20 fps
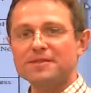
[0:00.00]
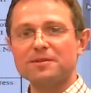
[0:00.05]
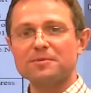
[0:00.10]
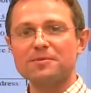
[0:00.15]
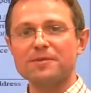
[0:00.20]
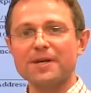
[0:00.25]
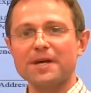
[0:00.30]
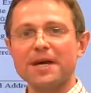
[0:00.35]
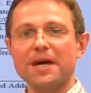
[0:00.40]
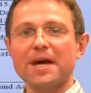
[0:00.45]
seems
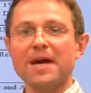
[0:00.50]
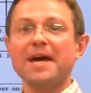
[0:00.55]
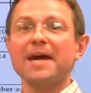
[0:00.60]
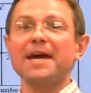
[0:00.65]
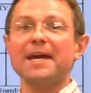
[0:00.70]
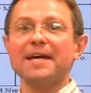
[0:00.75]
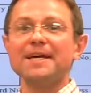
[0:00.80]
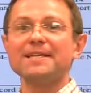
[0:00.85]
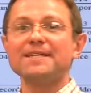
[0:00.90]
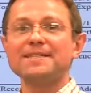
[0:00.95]
like
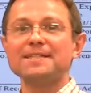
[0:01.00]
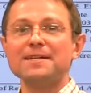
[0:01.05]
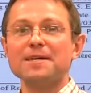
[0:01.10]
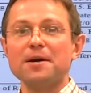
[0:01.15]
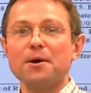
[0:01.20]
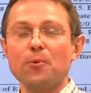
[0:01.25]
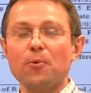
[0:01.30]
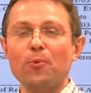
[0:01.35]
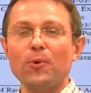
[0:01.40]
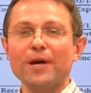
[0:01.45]
it
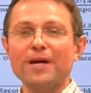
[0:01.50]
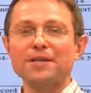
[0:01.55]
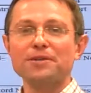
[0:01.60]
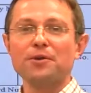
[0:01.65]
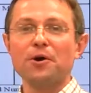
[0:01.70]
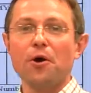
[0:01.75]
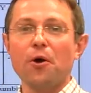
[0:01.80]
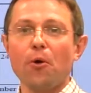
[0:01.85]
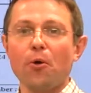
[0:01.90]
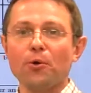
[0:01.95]
went
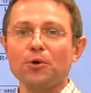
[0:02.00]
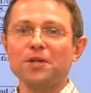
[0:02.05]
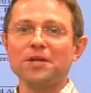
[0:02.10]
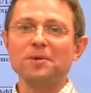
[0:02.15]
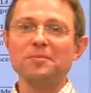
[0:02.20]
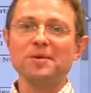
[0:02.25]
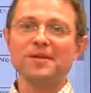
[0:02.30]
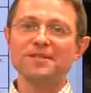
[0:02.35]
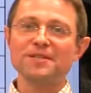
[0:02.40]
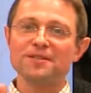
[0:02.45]
on
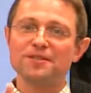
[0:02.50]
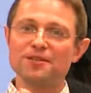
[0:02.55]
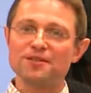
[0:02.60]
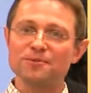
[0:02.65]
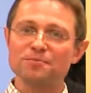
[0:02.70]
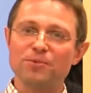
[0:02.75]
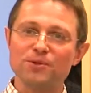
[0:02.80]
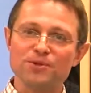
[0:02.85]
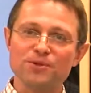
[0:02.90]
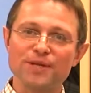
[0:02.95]
immediate
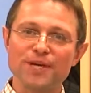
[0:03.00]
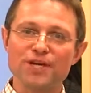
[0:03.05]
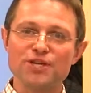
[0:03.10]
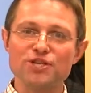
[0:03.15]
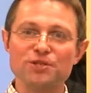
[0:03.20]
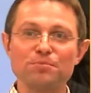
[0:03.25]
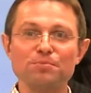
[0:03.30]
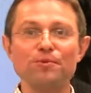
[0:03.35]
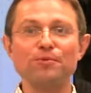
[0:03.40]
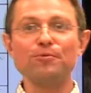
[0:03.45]

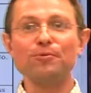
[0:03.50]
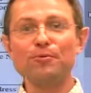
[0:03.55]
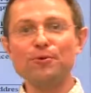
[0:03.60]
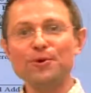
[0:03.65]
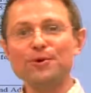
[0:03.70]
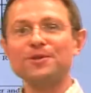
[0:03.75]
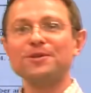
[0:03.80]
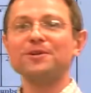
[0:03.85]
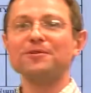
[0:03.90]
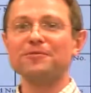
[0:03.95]
transportation before
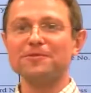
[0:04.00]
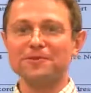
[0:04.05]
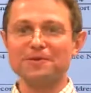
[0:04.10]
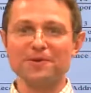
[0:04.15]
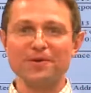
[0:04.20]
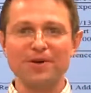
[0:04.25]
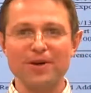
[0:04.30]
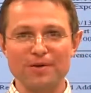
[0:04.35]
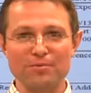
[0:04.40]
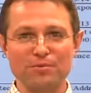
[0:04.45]
it even
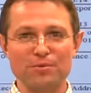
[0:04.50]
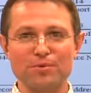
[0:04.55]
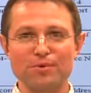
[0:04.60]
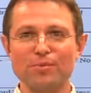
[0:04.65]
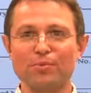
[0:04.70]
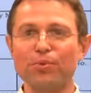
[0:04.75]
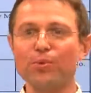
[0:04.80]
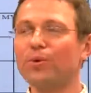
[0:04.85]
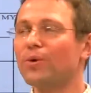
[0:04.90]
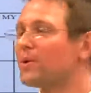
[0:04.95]
arrived to the
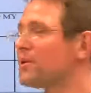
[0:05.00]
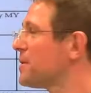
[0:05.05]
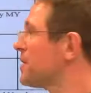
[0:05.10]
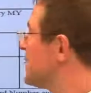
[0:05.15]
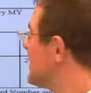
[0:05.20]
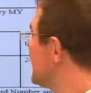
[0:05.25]
port.